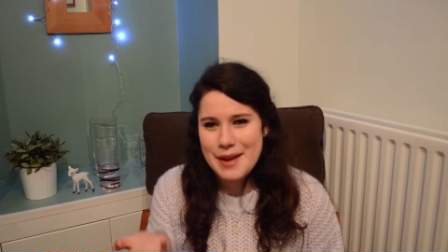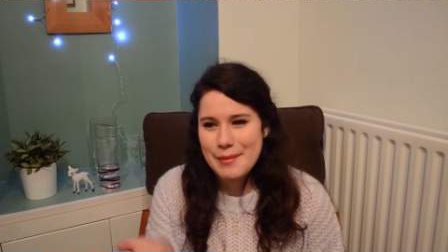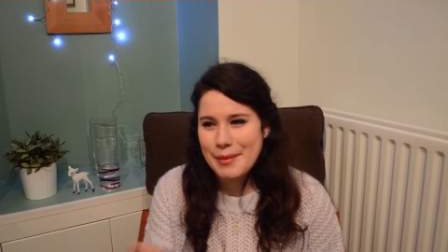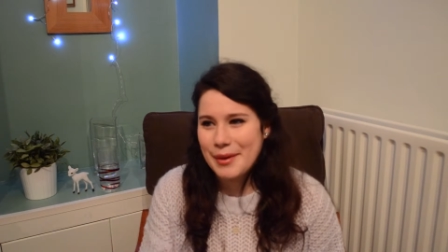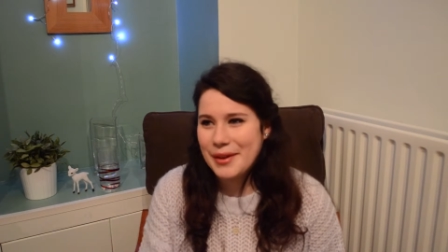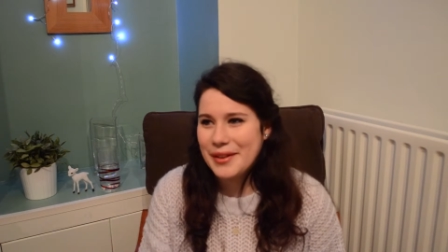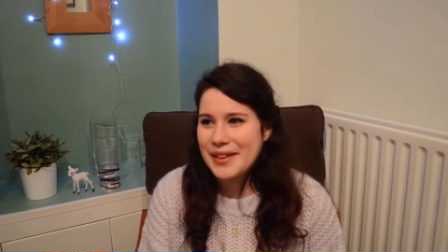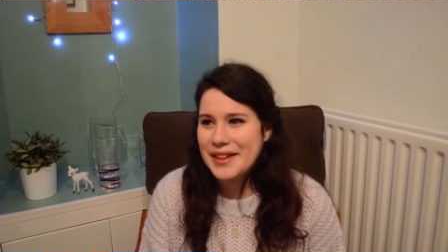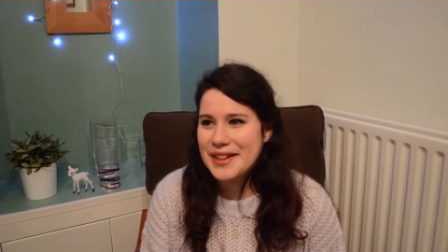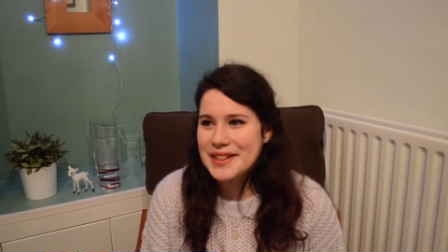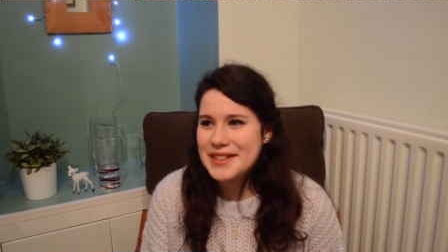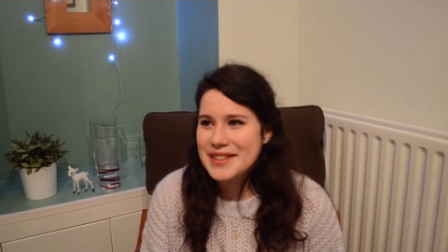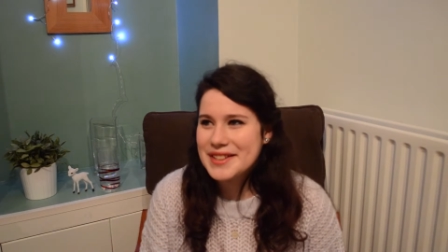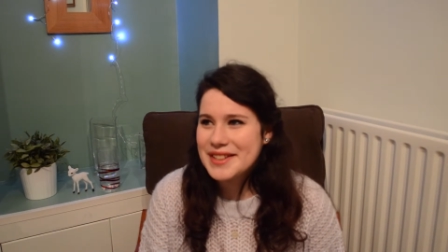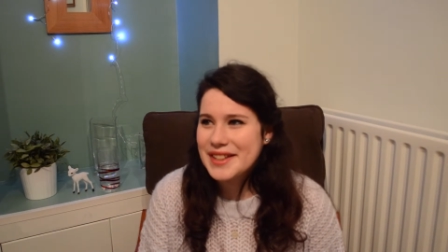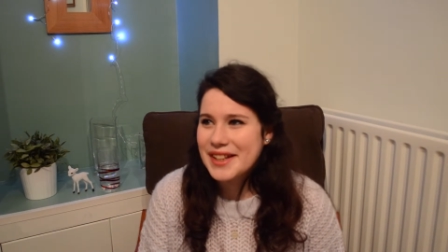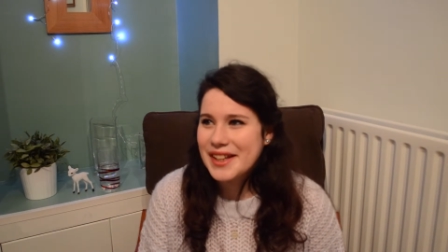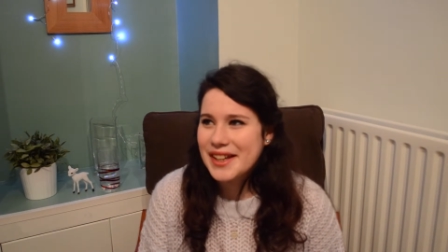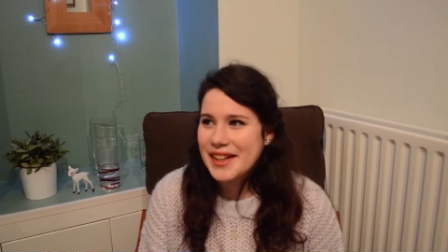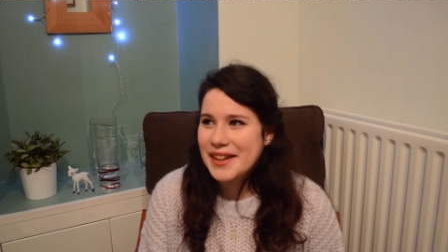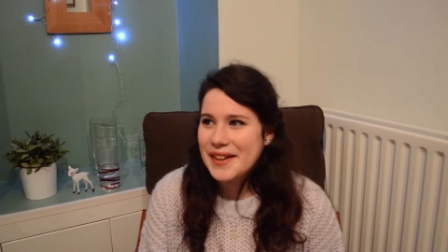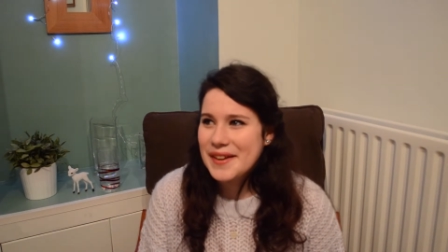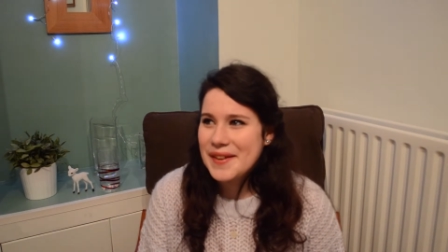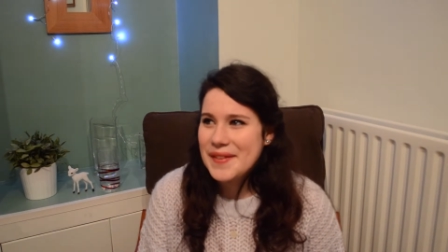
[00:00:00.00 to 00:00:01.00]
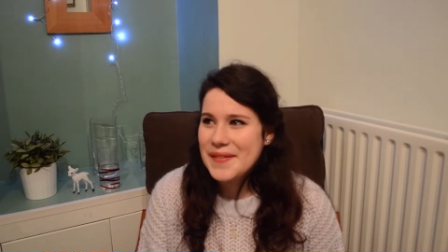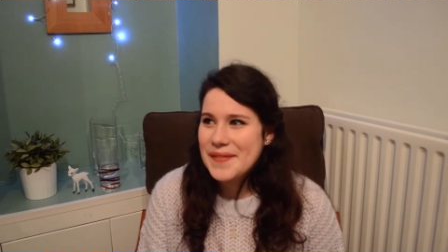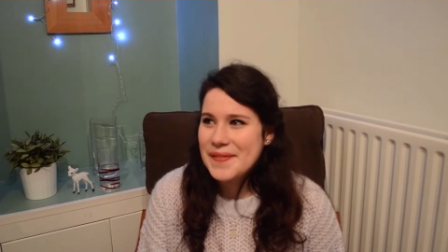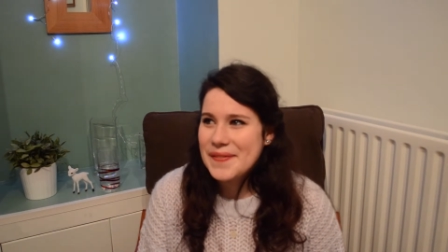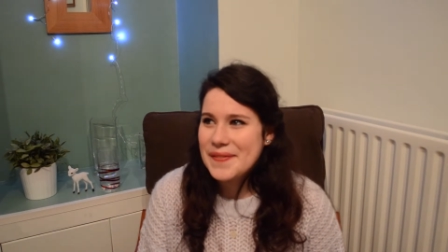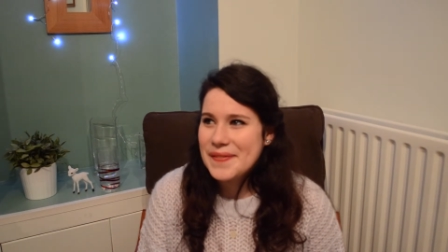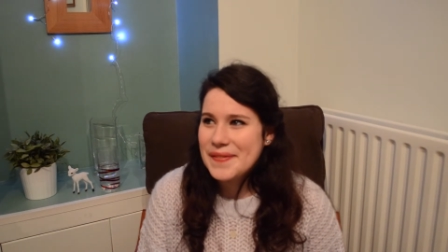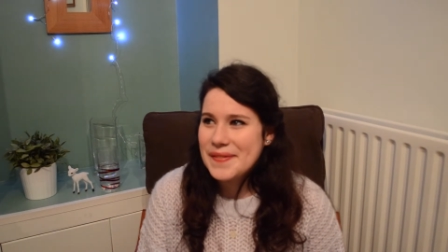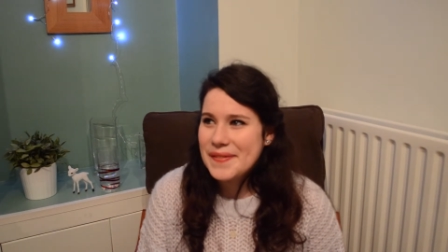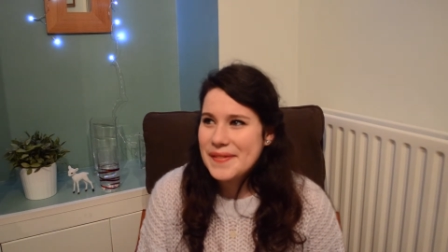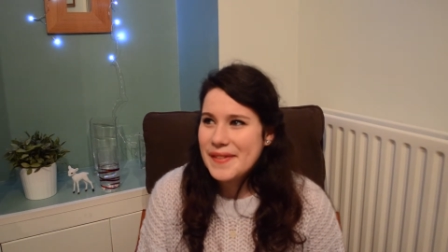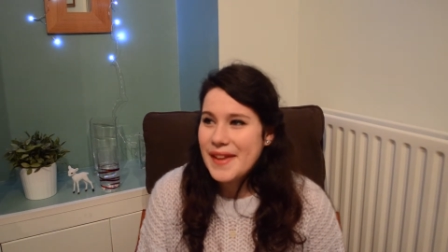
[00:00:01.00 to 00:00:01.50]
about this.
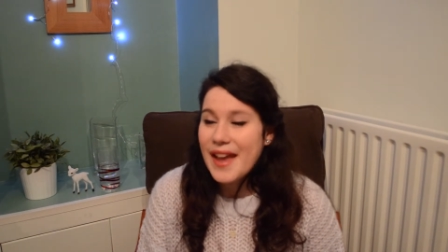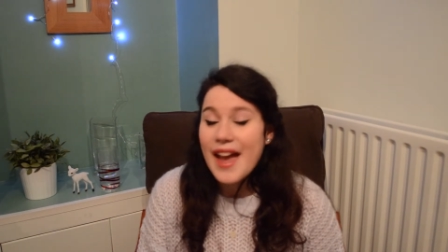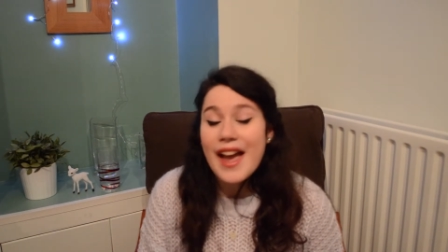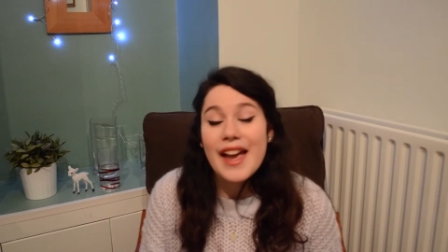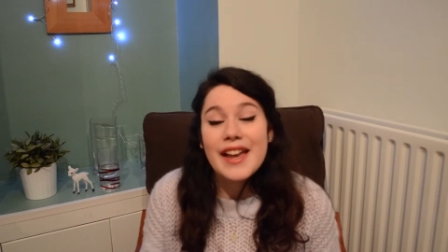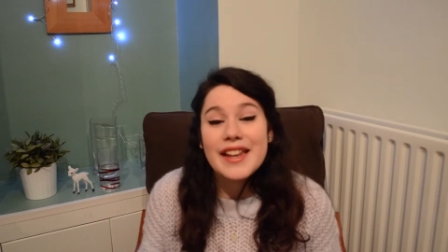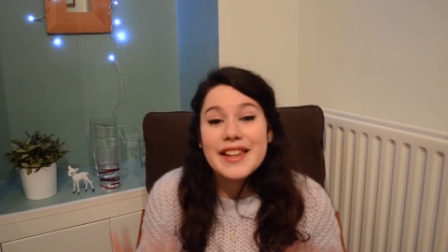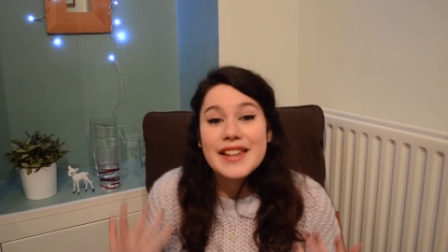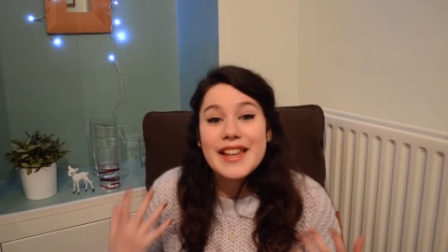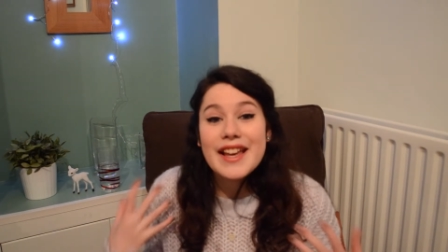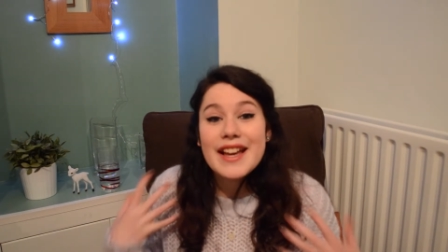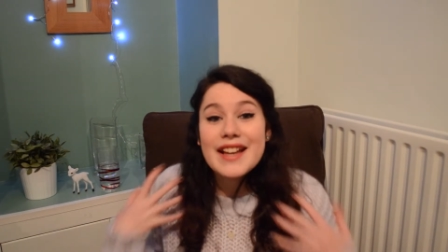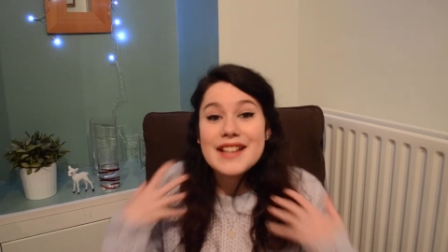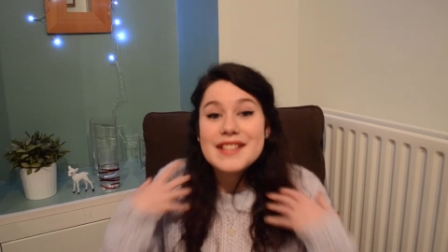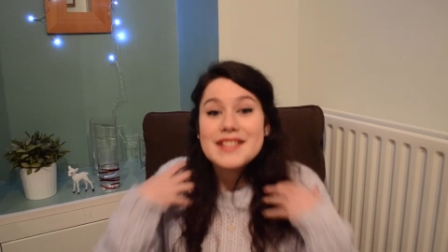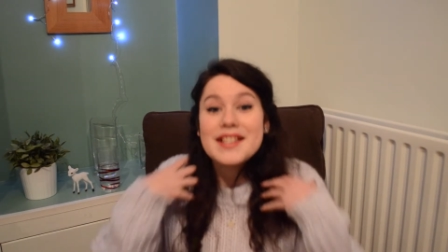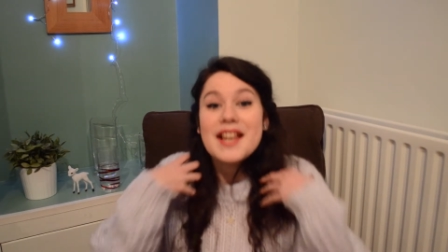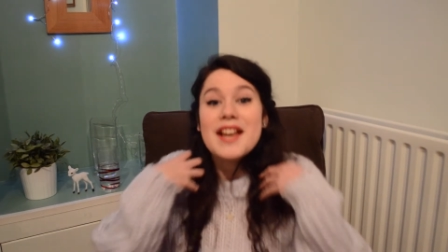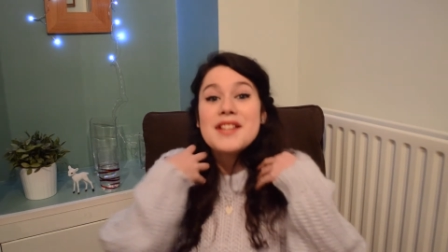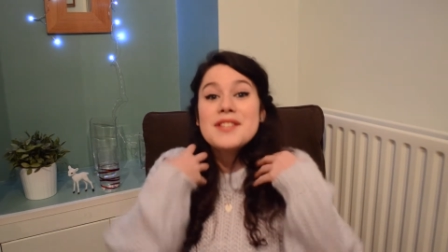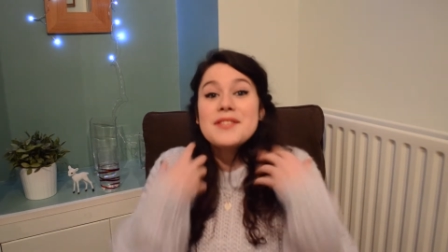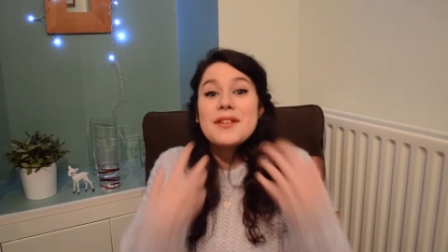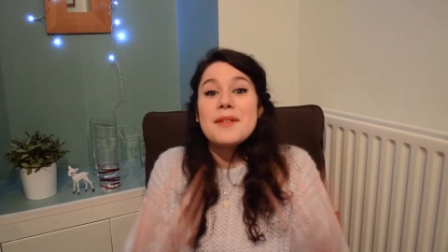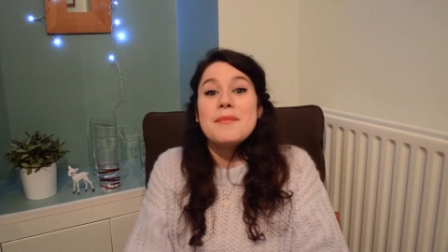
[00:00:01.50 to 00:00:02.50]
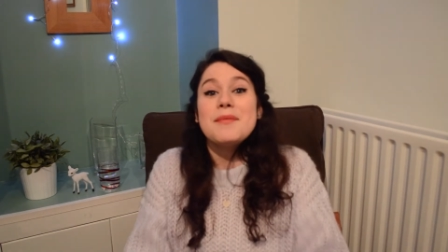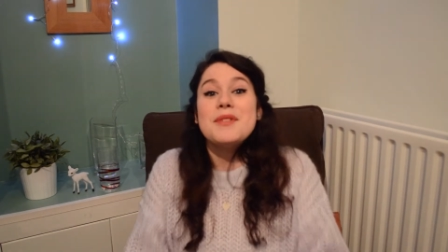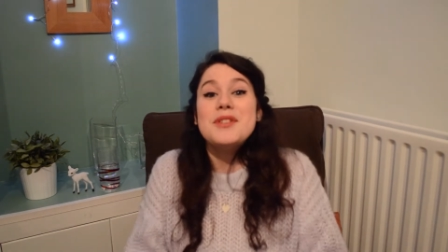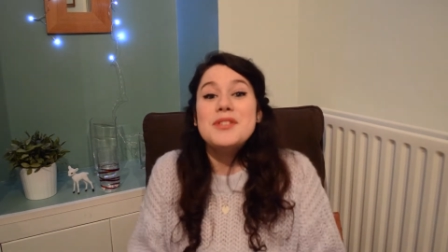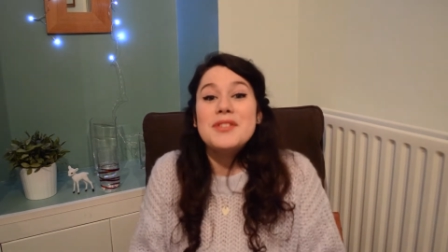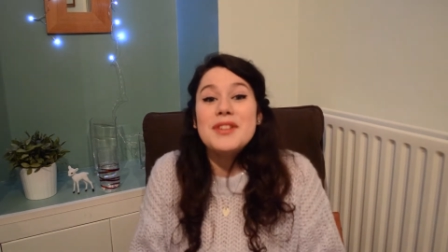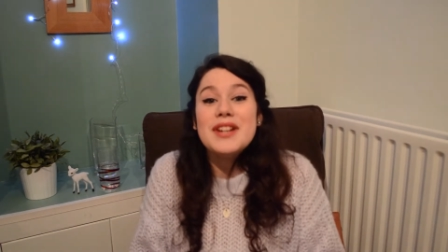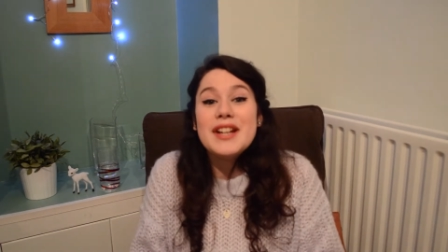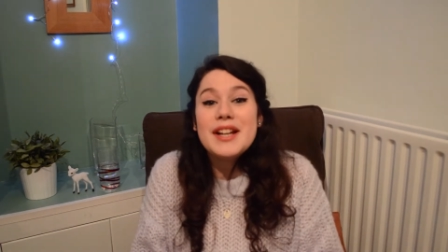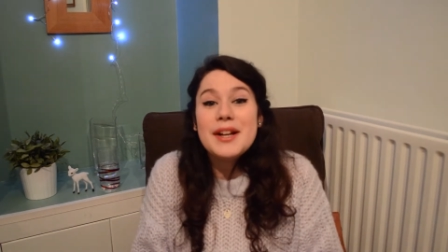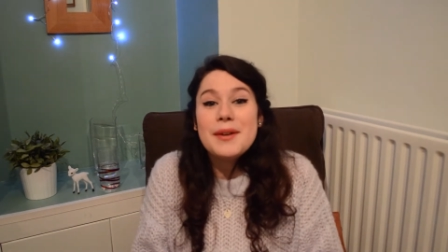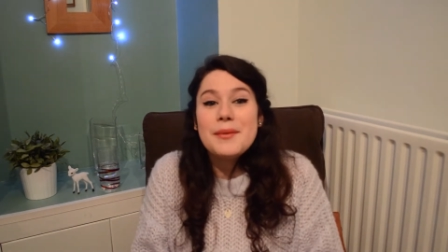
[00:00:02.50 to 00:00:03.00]
Yes, so I've been
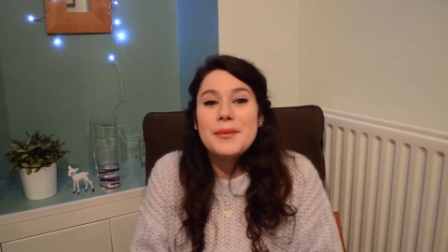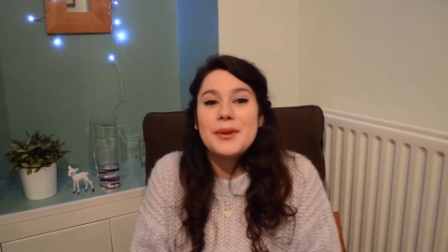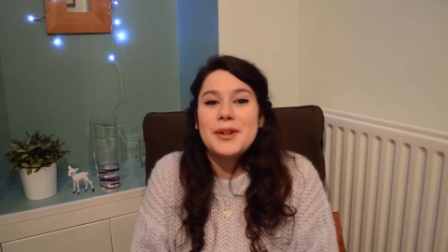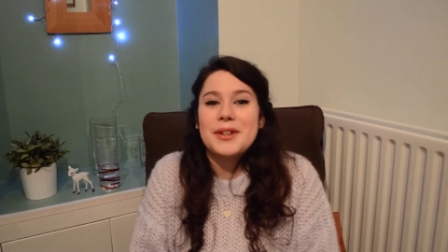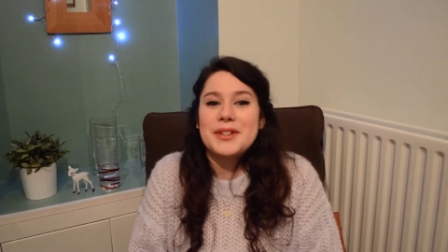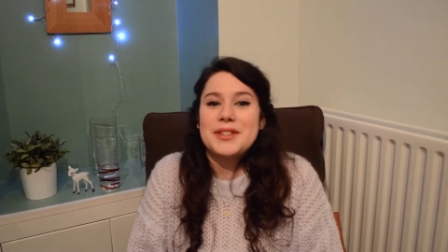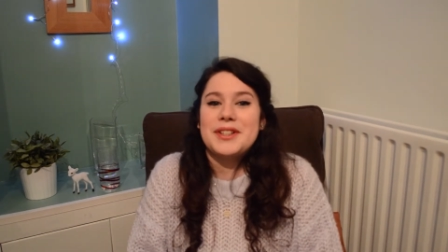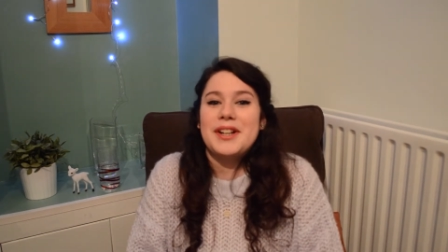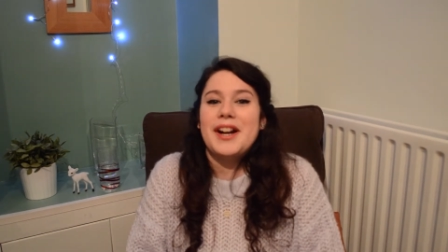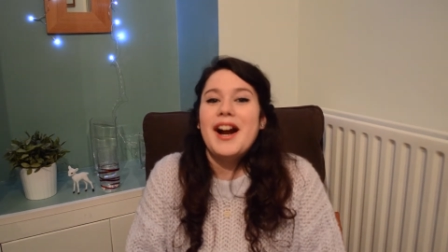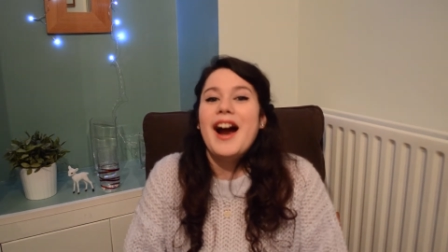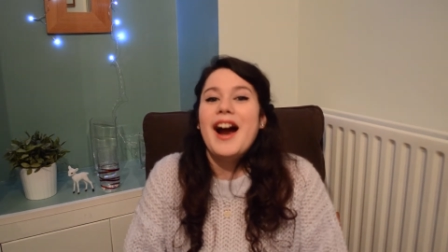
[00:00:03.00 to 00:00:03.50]
drinking water